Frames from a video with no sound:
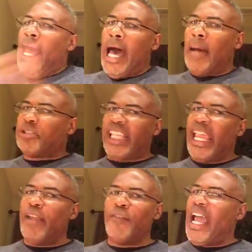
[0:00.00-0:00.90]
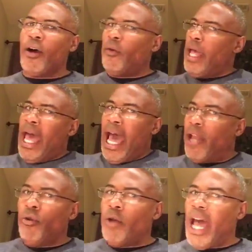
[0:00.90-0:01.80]
I'm saved now.
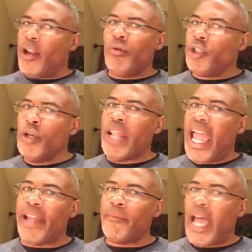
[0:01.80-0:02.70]
I don't do that.